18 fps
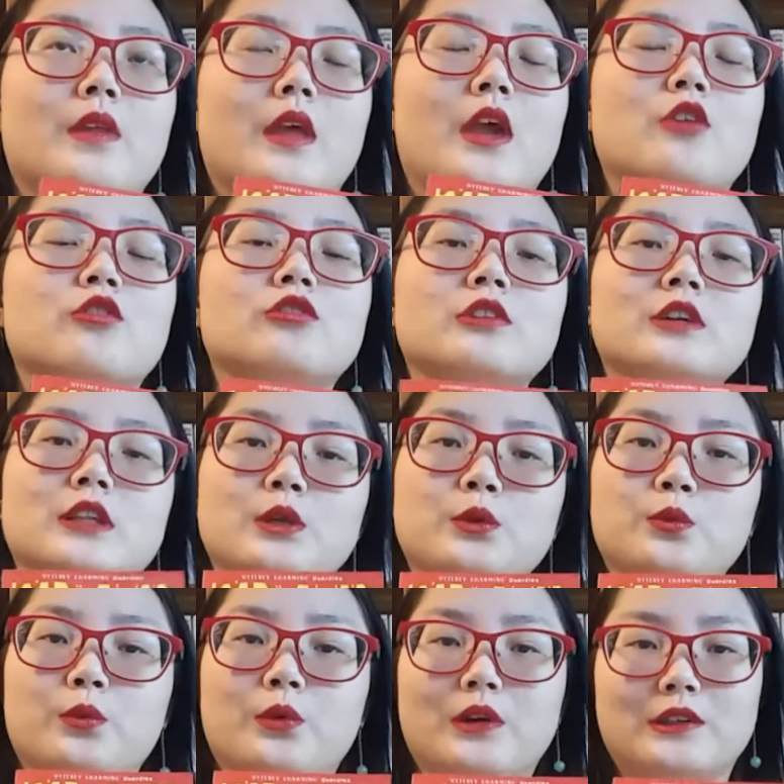it really
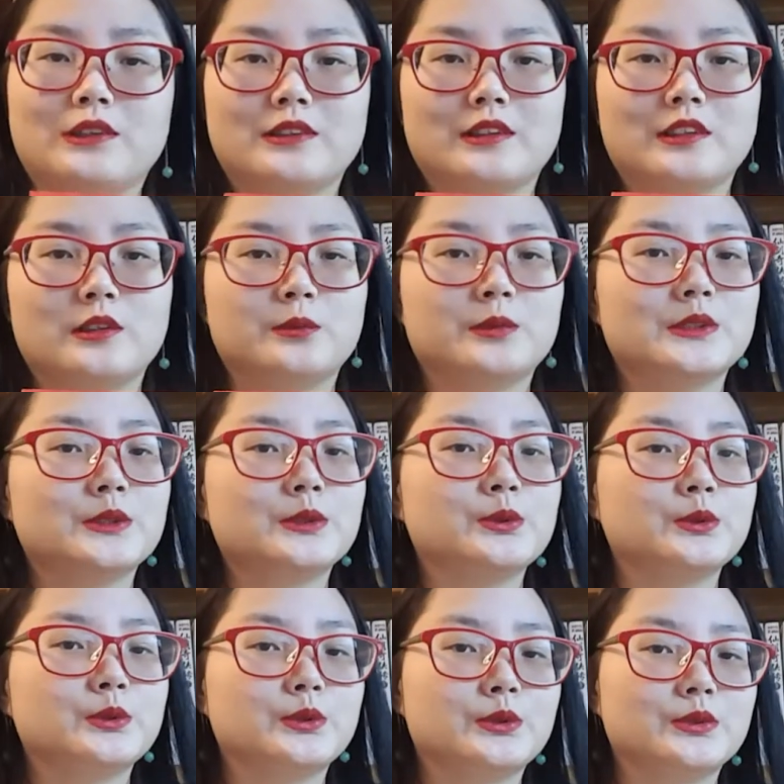worked. There was
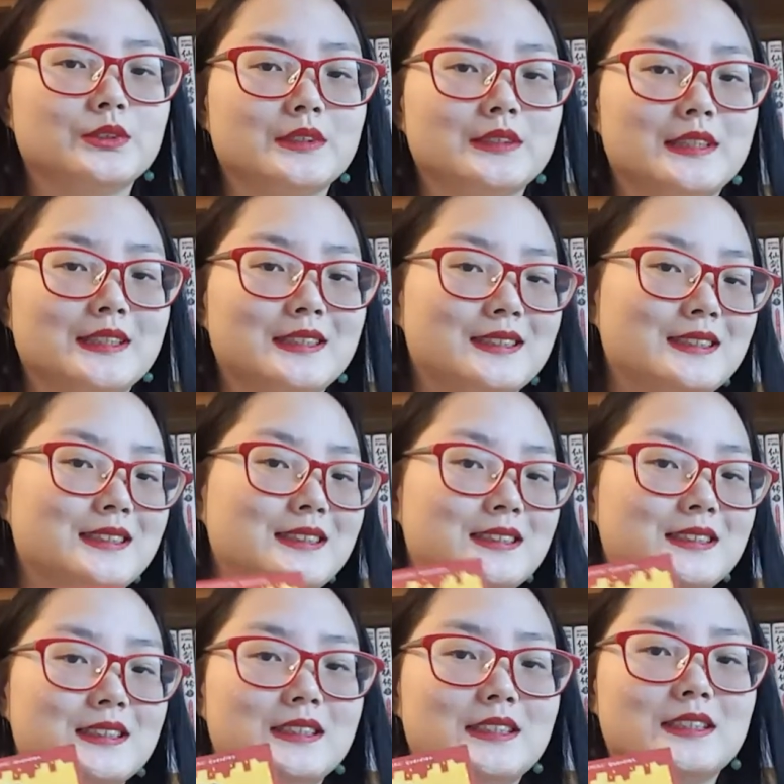no tonal
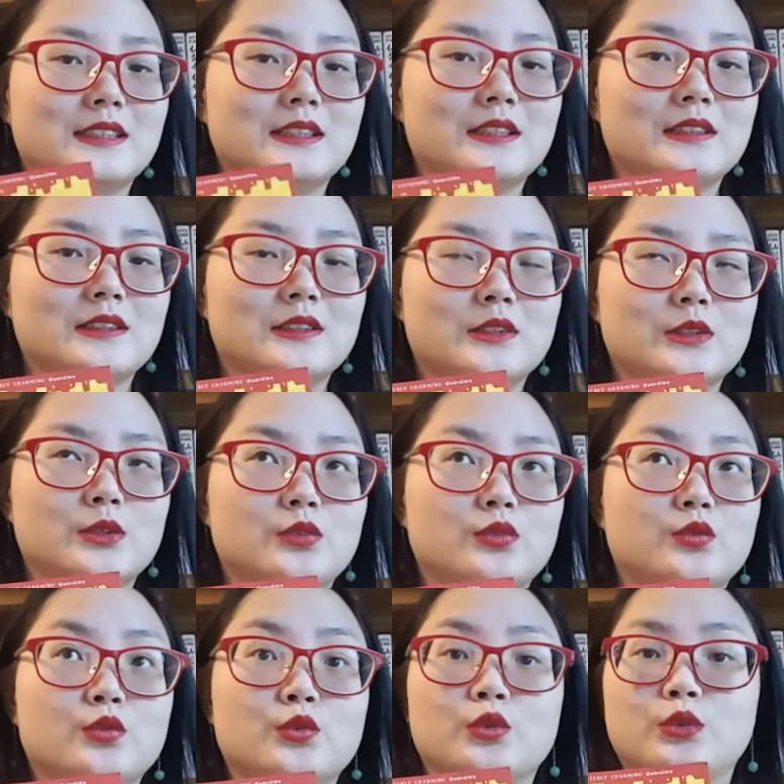dissonance in it,
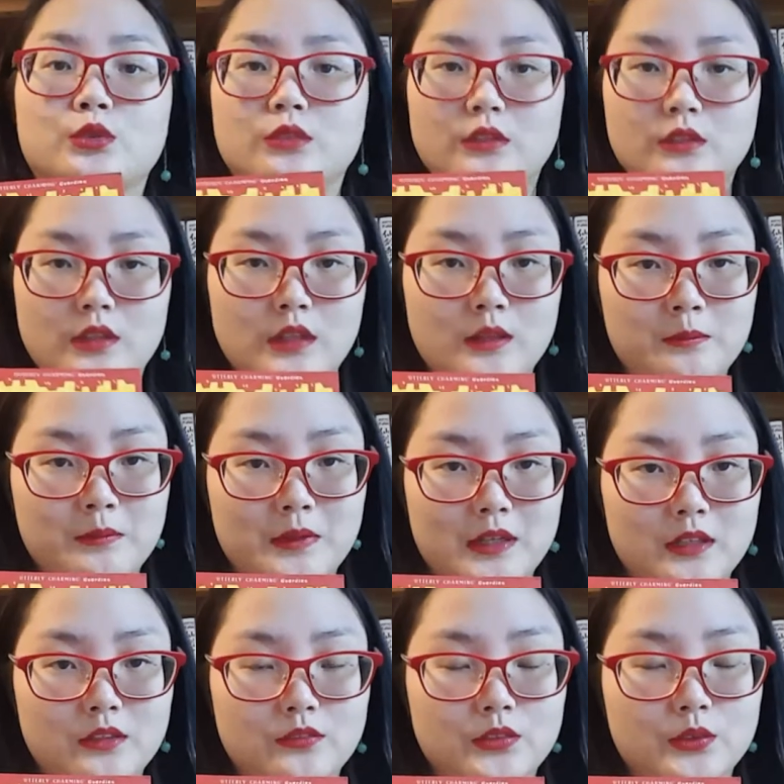in
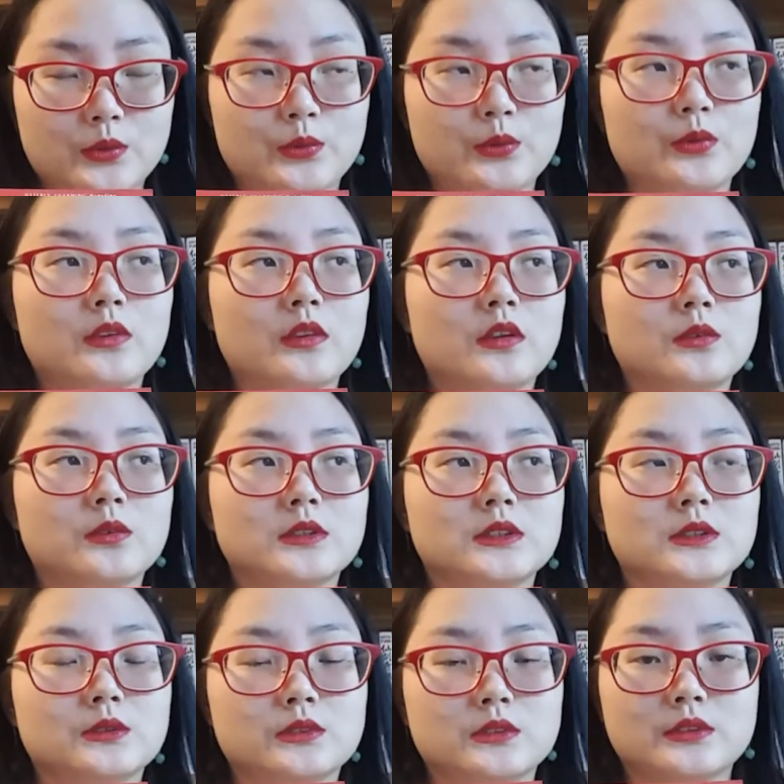my view. There
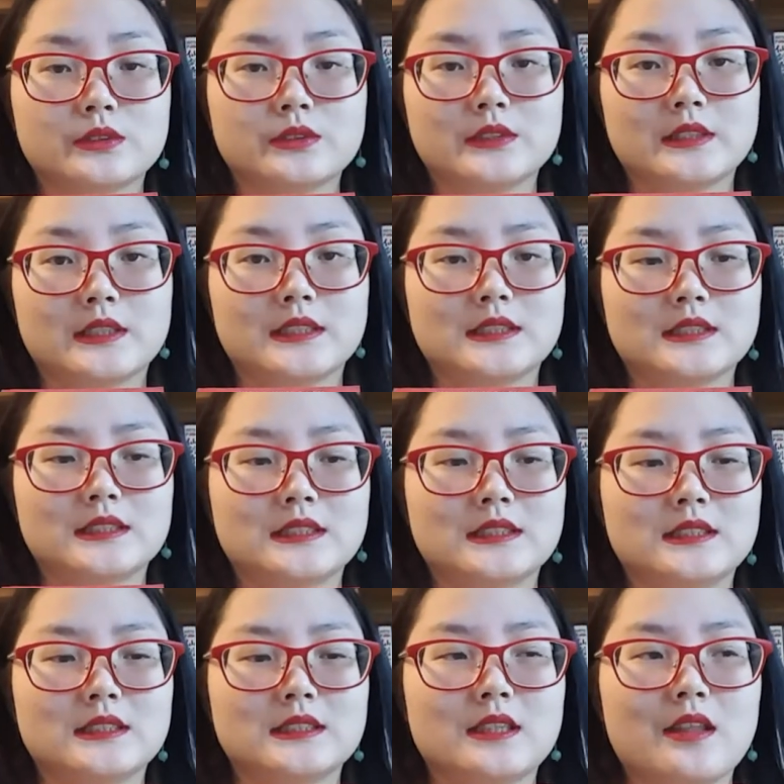was no tonal
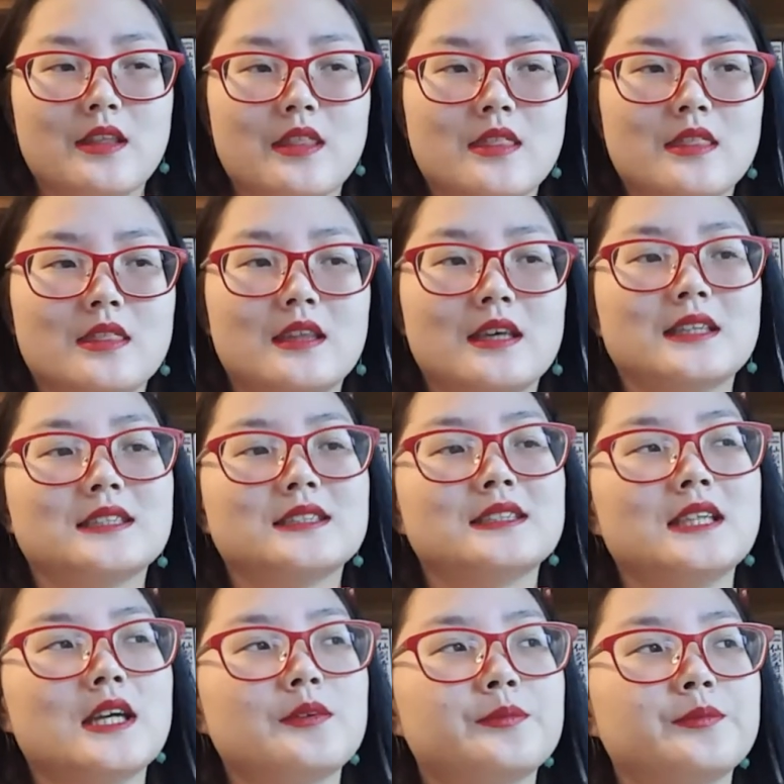dissonance,
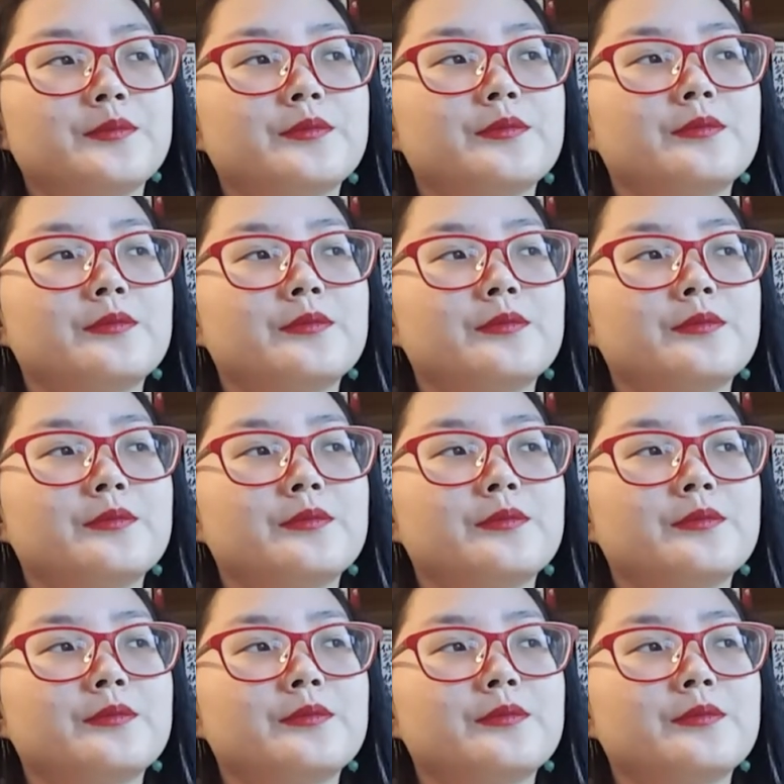except